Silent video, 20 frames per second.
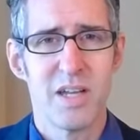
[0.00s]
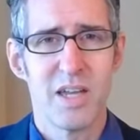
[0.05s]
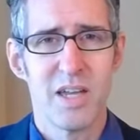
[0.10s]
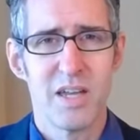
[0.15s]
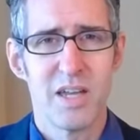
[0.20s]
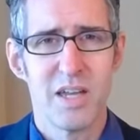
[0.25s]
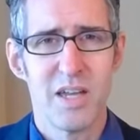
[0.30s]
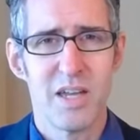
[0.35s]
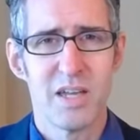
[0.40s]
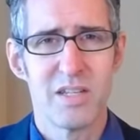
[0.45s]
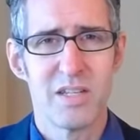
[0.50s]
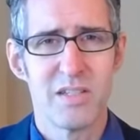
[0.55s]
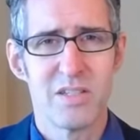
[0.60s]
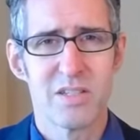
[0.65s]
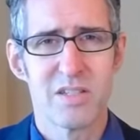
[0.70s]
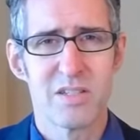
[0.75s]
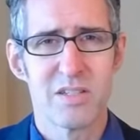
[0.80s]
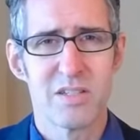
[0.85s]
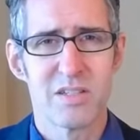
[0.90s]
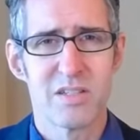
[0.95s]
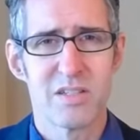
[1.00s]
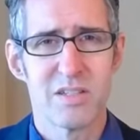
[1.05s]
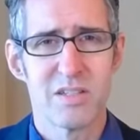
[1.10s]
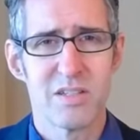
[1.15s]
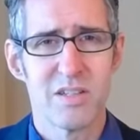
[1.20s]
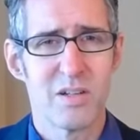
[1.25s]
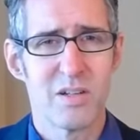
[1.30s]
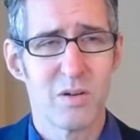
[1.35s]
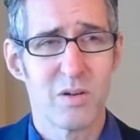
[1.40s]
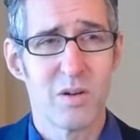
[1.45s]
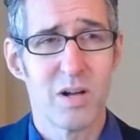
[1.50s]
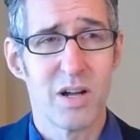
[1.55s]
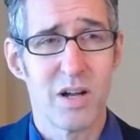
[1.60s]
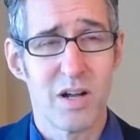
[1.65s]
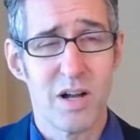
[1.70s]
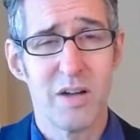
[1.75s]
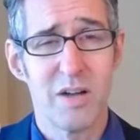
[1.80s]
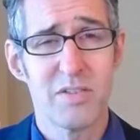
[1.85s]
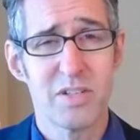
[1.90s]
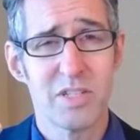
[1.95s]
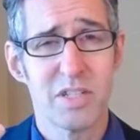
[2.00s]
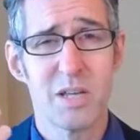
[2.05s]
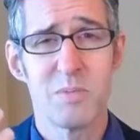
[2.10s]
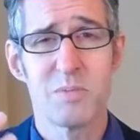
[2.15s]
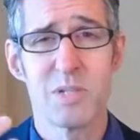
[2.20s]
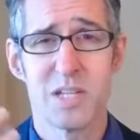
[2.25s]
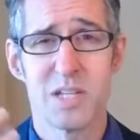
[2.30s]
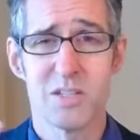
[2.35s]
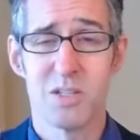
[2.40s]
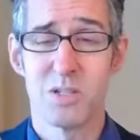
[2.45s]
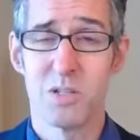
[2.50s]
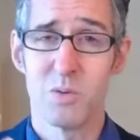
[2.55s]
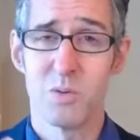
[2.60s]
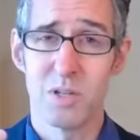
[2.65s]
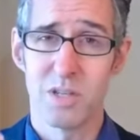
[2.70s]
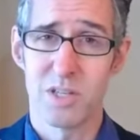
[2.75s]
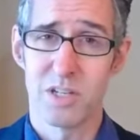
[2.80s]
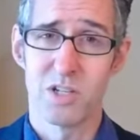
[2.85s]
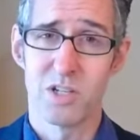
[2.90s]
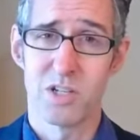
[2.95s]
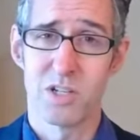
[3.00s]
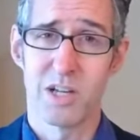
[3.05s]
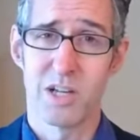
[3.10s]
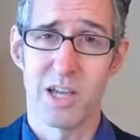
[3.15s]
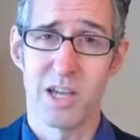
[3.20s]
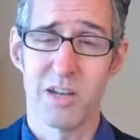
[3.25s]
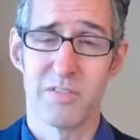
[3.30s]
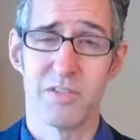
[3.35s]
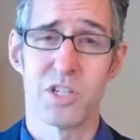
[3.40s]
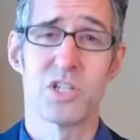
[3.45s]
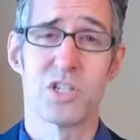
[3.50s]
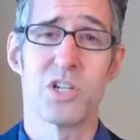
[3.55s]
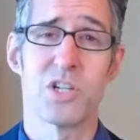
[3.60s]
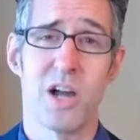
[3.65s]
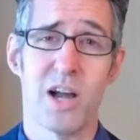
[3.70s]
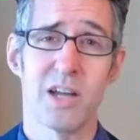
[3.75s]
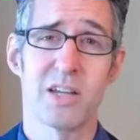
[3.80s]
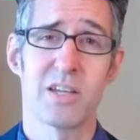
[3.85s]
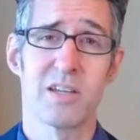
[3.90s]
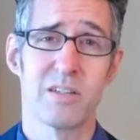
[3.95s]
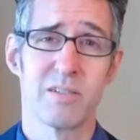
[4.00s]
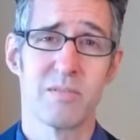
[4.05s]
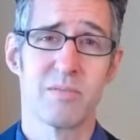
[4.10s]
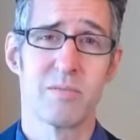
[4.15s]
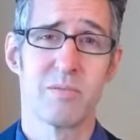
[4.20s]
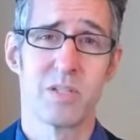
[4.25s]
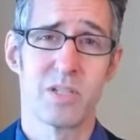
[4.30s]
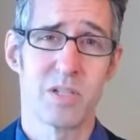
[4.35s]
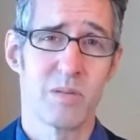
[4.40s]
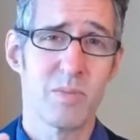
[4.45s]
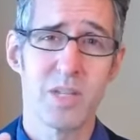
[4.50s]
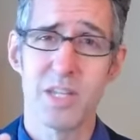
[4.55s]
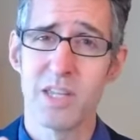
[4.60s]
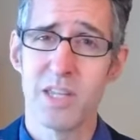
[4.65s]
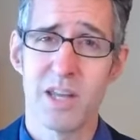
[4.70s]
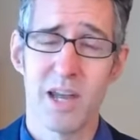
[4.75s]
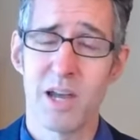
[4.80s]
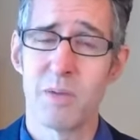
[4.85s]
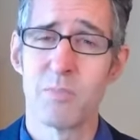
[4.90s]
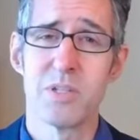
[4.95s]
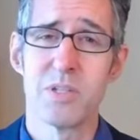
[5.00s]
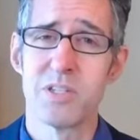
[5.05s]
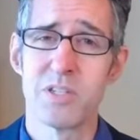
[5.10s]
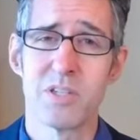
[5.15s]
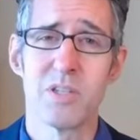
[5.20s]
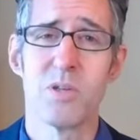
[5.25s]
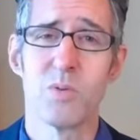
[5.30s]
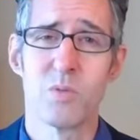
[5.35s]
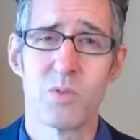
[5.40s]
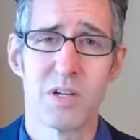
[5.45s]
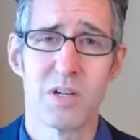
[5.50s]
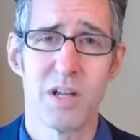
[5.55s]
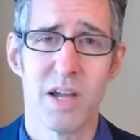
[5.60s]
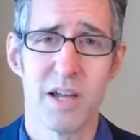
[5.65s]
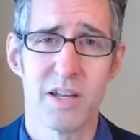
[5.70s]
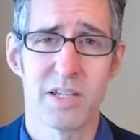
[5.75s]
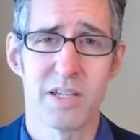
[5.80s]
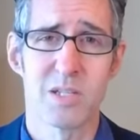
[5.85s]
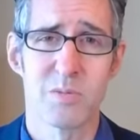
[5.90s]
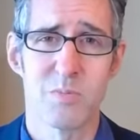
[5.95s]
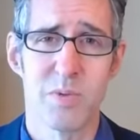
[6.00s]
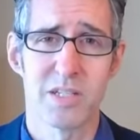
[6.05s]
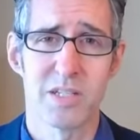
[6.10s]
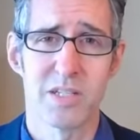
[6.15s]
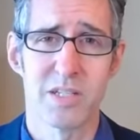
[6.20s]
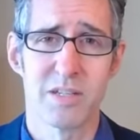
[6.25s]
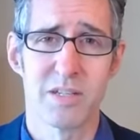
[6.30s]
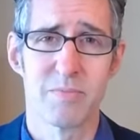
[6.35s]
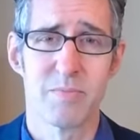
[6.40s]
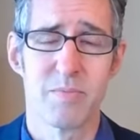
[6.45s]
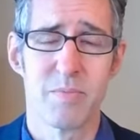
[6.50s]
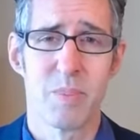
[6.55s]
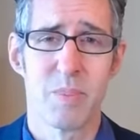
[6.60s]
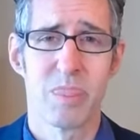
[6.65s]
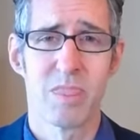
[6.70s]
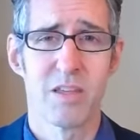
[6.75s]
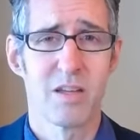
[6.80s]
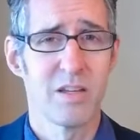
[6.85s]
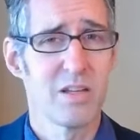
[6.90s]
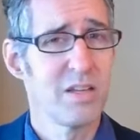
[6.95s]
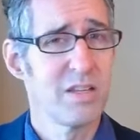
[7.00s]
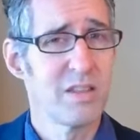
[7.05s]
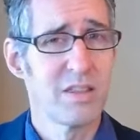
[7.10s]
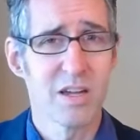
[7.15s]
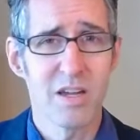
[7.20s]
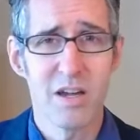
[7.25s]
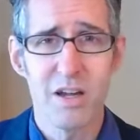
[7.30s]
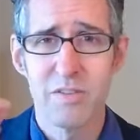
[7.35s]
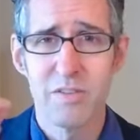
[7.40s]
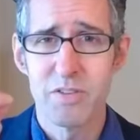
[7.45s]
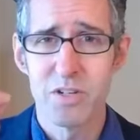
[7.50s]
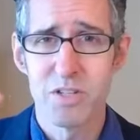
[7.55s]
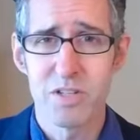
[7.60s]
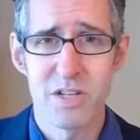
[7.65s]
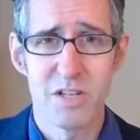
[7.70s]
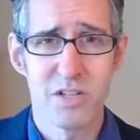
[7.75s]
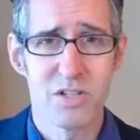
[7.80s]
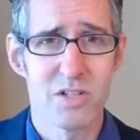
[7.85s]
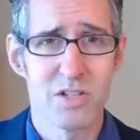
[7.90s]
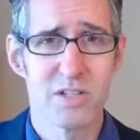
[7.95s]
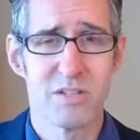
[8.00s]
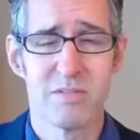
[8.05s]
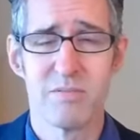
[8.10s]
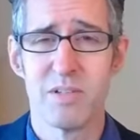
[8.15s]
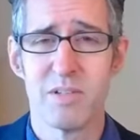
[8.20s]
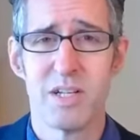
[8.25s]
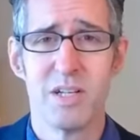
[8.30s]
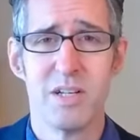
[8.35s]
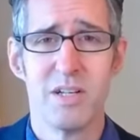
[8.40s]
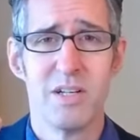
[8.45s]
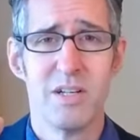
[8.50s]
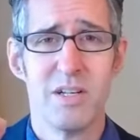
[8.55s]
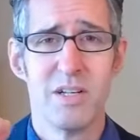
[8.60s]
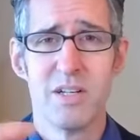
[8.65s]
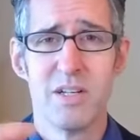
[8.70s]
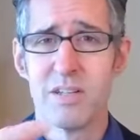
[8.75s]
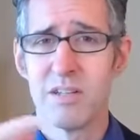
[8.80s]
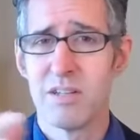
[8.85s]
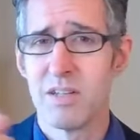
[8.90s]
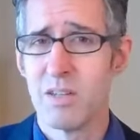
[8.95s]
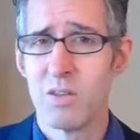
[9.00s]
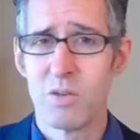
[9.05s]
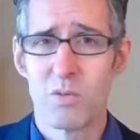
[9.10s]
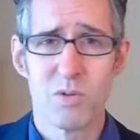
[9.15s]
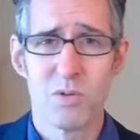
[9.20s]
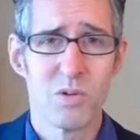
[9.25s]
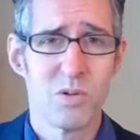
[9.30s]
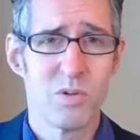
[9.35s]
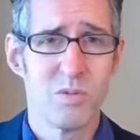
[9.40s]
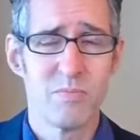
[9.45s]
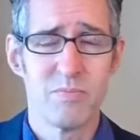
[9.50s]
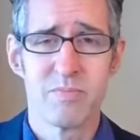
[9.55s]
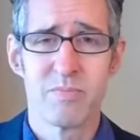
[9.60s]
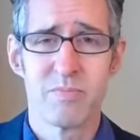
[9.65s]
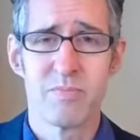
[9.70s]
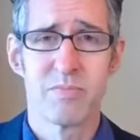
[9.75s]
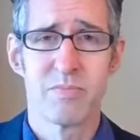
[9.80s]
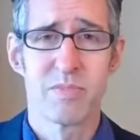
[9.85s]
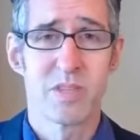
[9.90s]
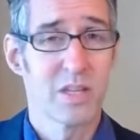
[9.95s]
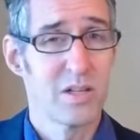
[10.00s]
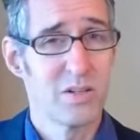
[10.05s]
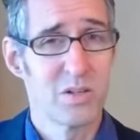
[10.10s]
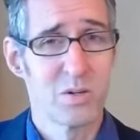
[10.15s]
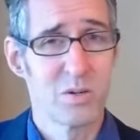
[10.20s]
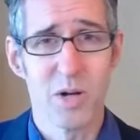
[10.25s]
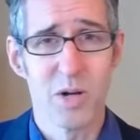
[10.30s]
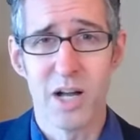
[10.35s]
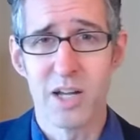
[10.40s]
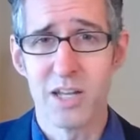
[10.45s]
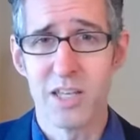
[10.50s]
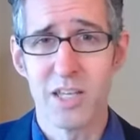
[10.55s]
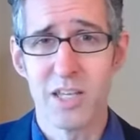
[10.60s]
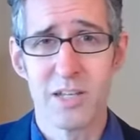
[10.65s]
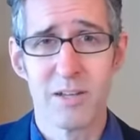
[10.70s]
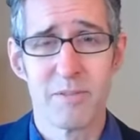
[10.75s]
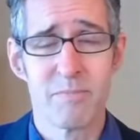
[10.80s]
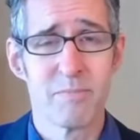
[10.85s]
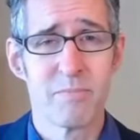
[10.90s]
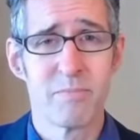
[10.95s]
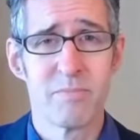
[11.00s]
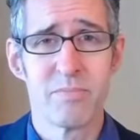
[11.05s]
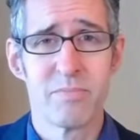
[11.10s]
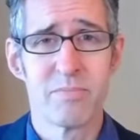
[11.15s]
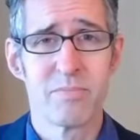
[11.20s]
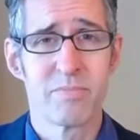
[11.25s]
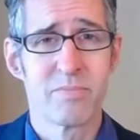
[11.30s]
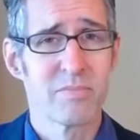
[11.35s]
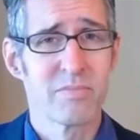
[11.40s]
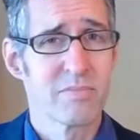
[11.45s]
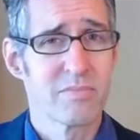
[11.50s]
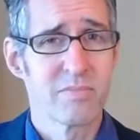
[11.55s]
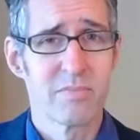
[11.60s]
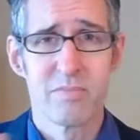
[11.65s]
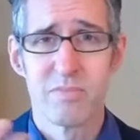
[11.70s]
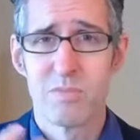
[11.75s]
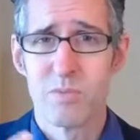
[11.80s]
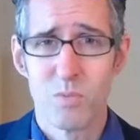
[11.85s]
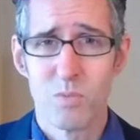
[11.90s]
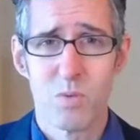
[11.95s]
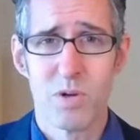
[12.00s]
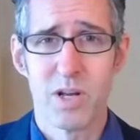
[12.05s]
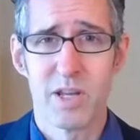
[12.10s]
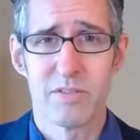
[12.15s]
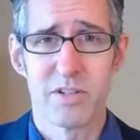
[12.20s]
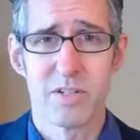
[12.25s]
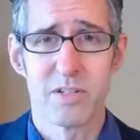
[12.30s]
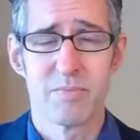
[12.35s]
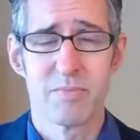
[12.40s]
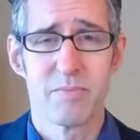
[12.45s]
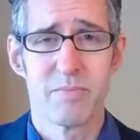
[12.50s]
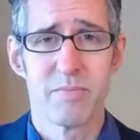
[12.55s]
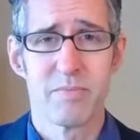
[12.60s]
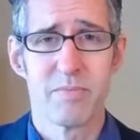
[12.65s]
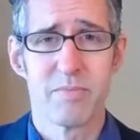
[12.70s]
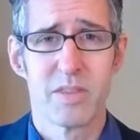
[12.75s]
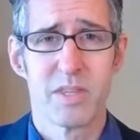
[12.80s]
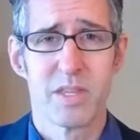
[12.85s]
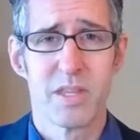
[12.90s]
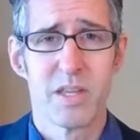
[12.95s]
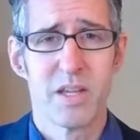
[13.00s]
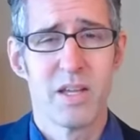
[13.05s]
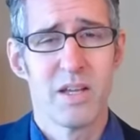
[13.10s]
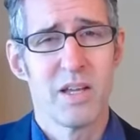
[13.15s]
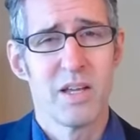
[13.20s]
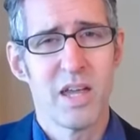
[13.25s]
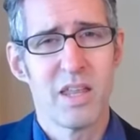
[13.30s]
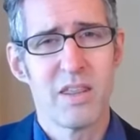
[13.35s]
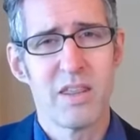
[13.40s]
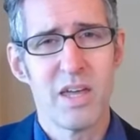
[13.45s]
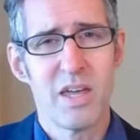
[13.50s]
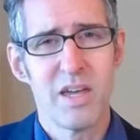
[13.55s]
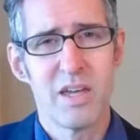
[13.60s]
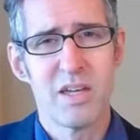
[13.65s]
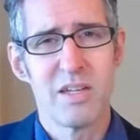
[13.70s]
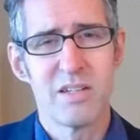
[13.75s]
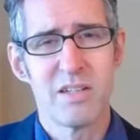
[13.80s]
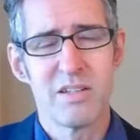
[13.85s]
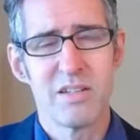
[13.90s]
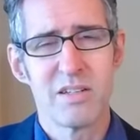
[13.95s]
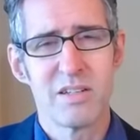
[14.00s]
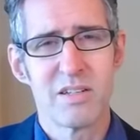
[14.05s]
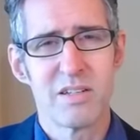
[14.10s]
and you know, oftentimes has to do with a kind of a shock, something that happens that you were not expecting in the conversation, in the room, in your body, whatever. And then